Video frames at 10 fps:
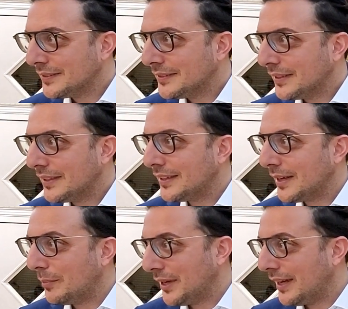right? The
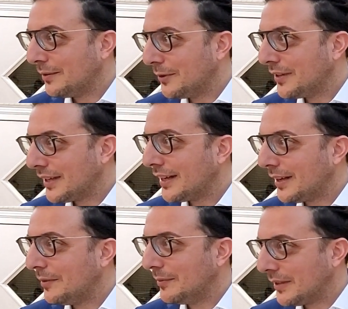Rabbanan were the
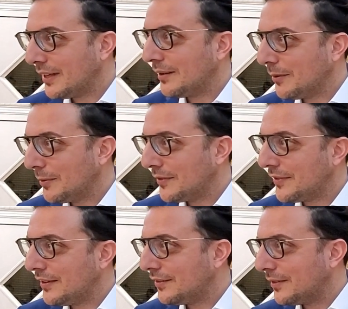Chachamim. The Chachamim were the
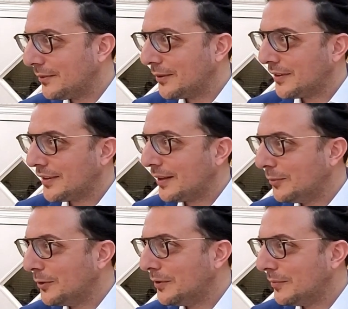sages that wrote the
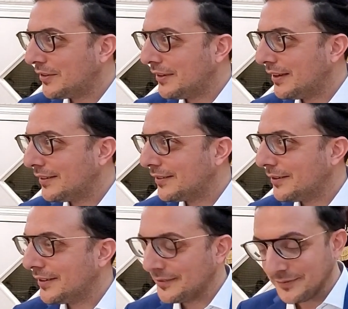Talmud, the Mishnah, and so
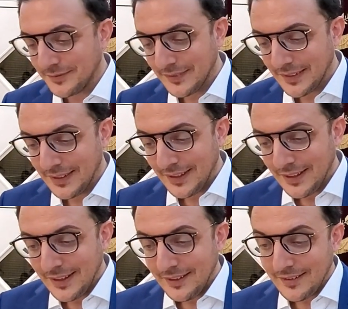on.
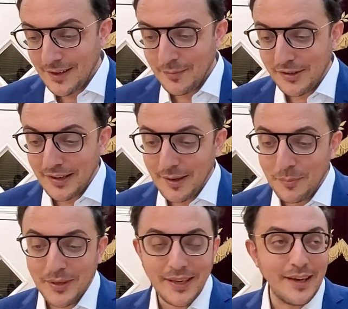Said a Mishnah in
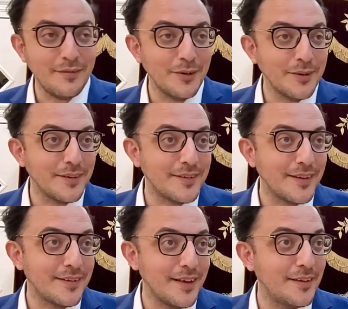Pirkei Avot that
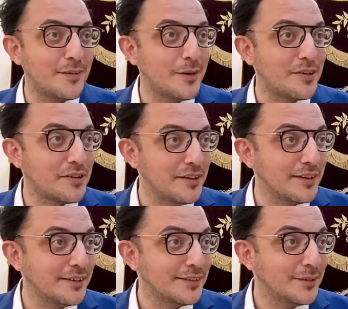says, Eizu
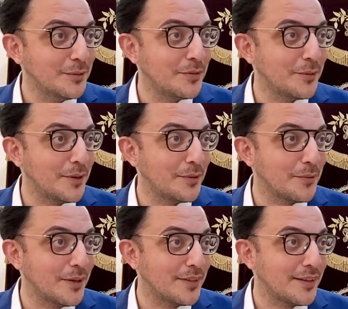Ashir, who's the one who's
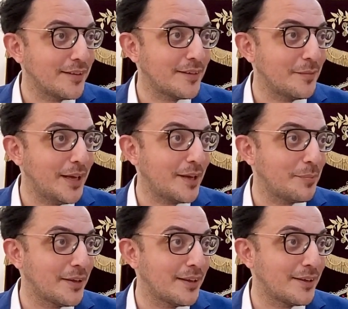wealthy? Asameach
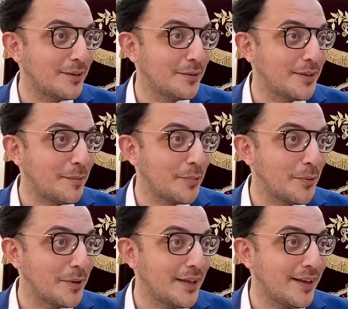bechelko, who's happy
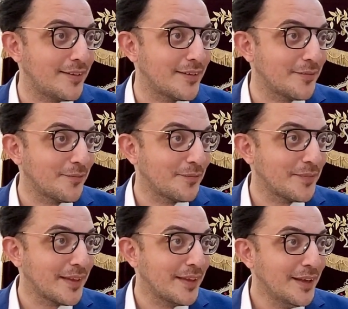with what he has.
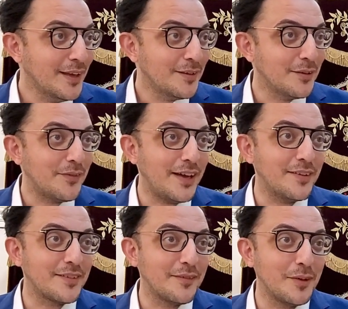So if I
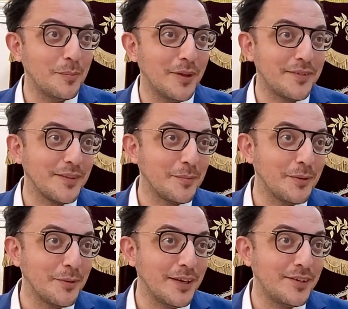just give you a blessing to
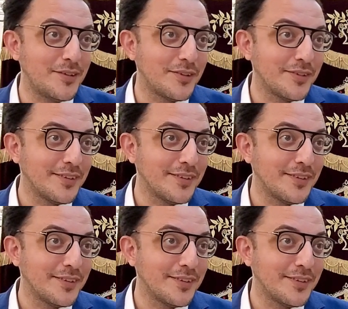be rich,